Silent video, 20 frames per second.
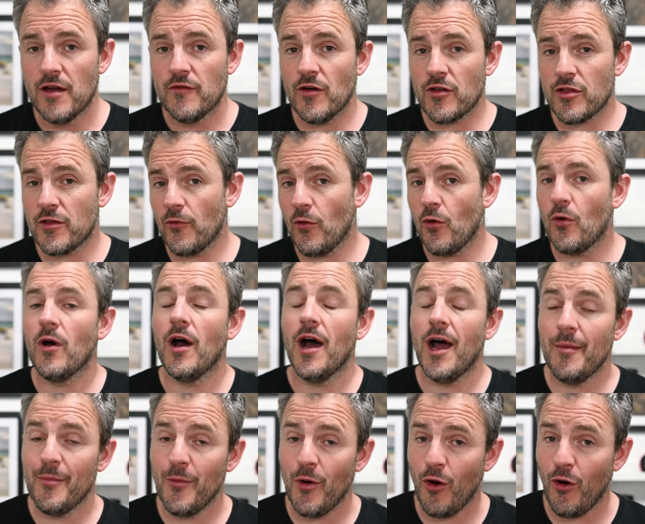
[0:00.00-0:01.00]
First of all,
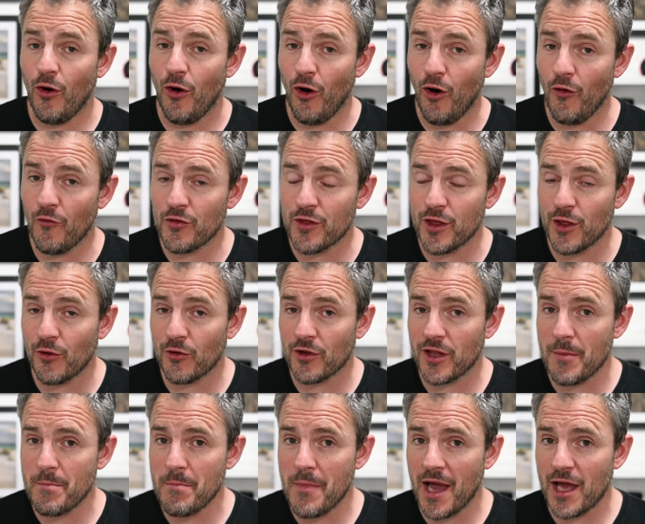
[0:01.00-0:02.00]
I'm obviously not
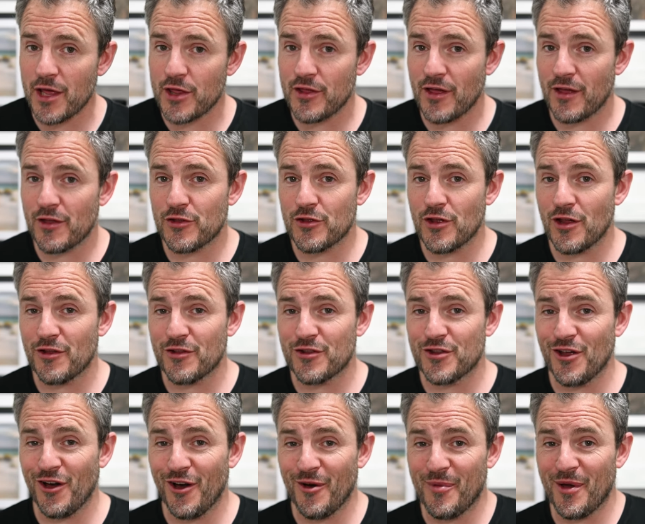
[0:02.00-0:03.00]
gonna mash that
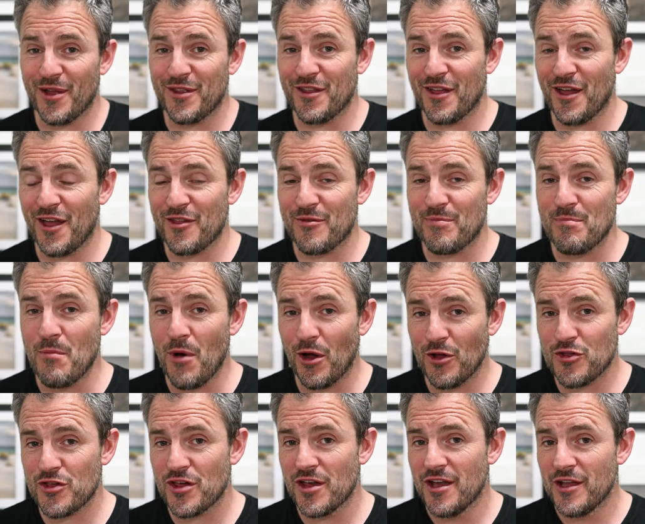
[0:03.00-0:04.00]
shutter button as
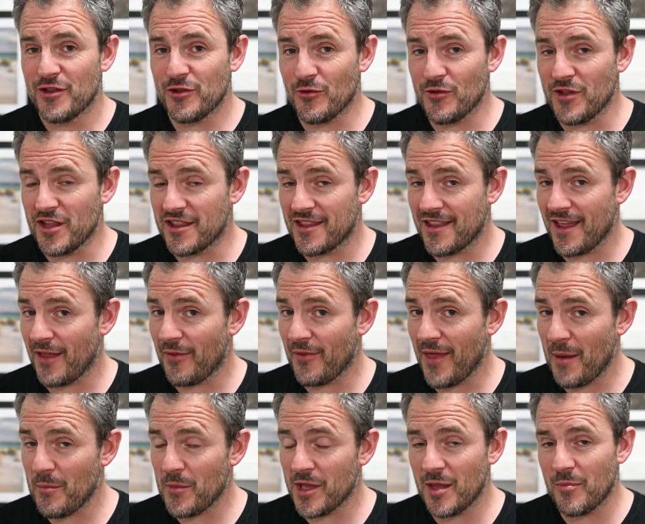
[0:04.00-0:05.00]
much, don't need to take
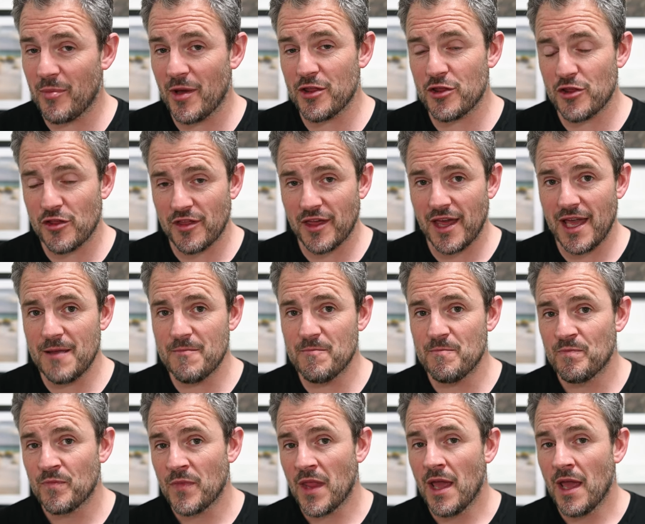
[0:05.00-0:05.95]
that many pictures again.